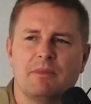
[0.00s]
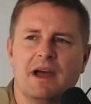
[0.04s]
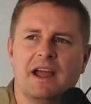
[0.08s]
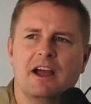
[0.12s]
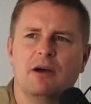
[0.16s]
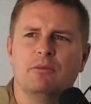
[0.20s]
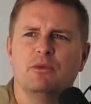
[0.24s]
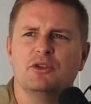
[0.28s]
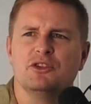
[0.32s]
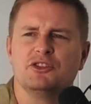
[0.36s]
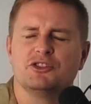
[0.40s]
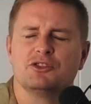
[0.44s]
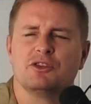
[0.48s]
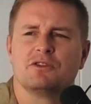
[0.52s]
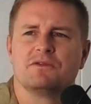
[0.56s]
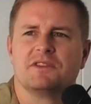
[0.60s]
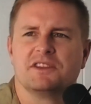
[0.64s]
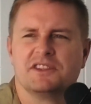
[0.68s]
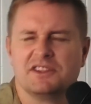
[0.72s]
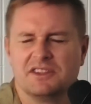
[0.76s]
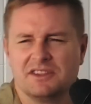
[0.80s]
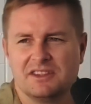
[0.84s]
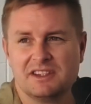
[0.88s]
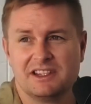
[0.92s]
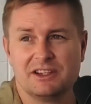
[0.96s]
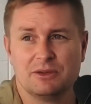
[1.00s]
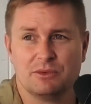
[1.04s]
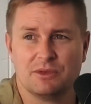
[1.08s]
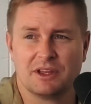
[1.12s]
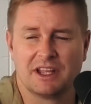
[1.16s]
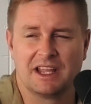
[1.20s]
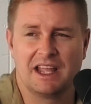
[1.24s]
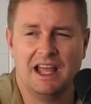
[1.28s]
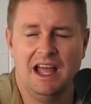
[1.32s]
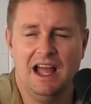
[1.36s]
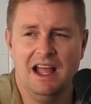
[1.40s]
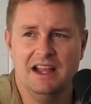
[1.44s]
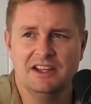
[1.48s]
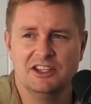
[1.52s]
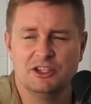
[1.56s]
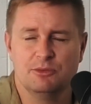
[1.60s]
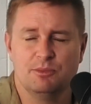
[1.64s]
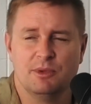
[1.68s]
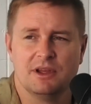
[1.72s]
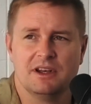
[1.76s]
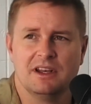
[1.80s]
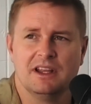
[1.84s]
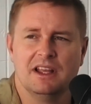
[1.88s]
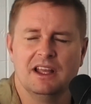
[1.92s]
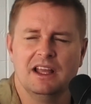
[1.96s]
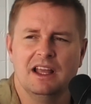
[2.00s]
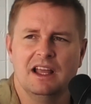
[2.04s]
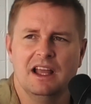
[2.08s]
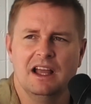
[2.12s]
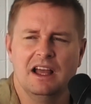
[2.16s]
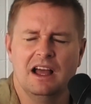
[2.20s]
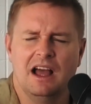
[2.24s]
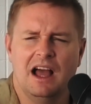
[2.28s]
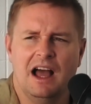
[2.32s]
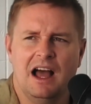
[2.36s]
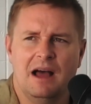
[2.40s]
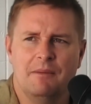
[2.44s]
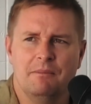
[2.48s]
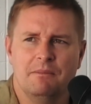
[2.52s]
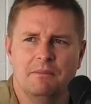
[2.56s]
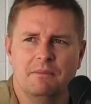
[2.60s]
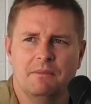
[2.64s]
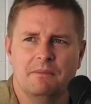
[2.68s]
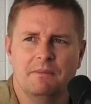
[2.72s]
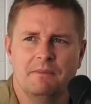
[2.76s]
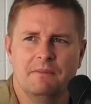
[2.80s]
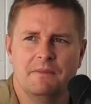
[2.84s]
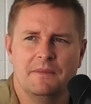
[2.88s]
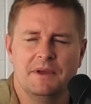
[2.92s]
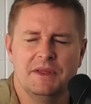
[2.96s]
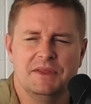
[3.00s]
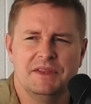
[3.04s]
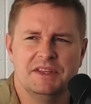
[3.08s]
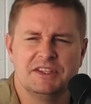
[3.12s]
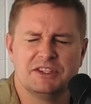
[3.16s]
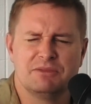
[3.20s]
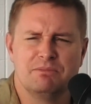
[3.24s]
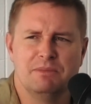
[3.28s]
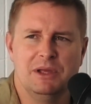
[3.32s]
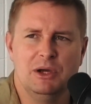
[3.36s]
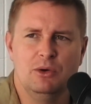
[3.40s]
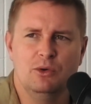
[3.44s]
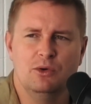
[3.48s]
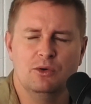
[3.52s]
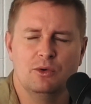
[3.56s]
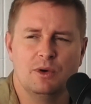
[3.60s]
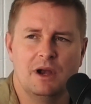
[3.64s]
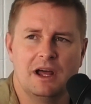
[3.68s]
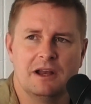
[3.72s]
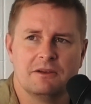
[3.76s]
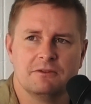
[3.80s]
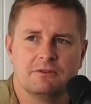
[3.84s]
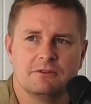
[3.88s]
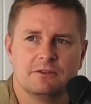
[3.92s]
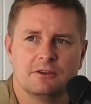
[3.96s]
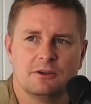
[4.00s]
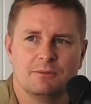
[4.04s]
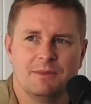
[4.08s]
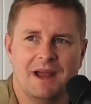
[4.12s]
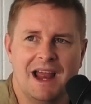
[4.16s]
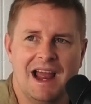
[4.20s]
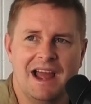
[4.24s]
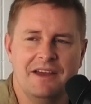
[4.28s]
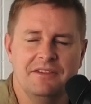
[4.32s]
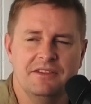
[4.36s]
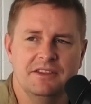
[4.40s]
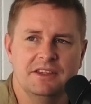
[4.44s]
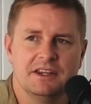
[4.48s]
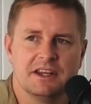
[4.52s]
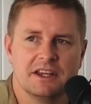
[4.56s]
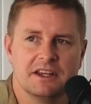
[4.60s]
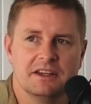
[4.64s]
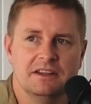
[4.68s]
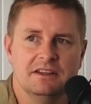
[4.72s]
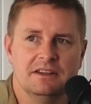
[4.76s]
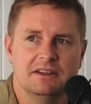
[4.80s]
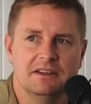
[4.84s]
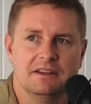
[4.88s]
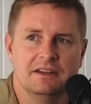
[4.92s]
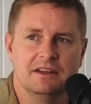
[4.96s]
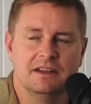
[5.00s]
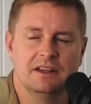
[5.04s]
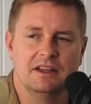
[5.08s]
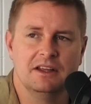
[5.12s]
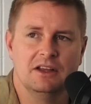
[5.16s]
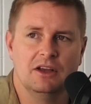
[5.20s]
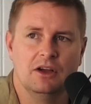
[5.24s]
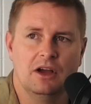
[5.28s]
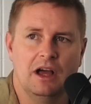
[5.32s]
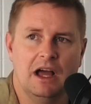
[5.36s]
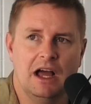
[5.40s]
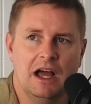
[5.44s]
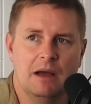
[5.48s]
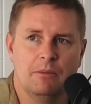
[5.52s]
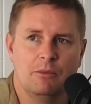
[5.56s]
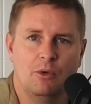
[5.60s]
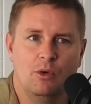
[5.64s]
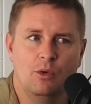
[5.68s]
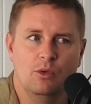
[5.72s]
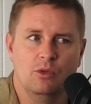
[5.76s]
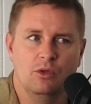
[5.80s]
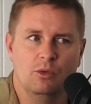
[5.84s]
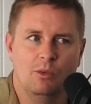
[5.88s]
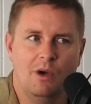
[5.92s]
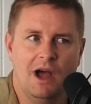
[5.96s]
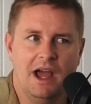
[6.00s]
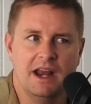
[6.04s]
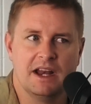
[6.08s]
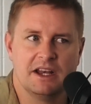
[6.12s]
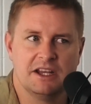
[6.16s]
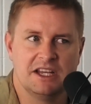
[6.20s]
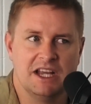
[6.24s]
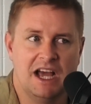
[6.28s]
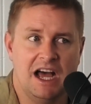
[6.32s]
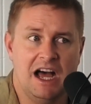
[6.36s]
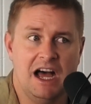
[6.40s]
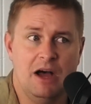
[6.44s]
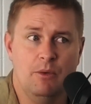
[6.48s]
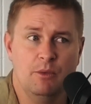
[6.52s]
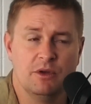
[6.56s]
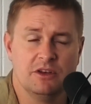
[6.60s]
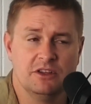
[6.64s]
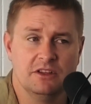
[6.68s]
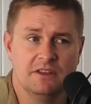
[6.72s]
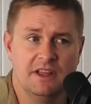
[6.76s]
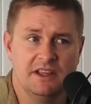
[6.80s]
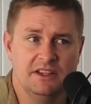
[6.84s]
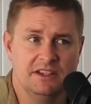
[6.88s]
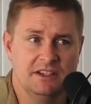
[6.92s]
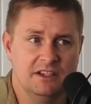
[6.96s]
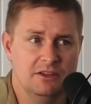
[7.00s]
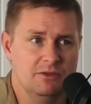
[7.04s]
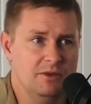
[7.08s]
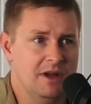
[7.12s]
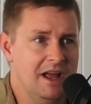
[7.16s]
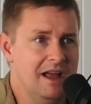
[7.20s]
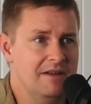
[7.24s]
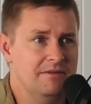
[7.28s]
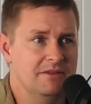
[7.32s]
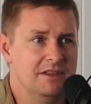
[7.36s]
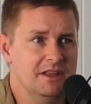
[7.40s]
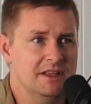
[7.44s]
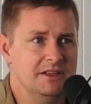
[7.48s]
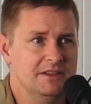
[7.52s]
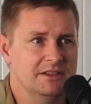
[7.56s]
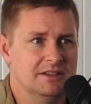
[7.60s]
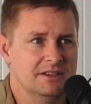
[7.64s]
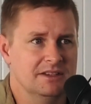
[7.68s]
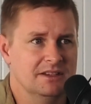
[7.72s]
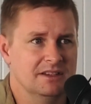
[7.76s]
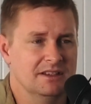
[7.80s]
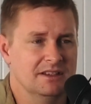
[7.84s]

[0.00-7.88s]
mate. I'm not sure if this is still the case, but um, this milk run from Atherton um, all the way to Darwin. Do they still have this?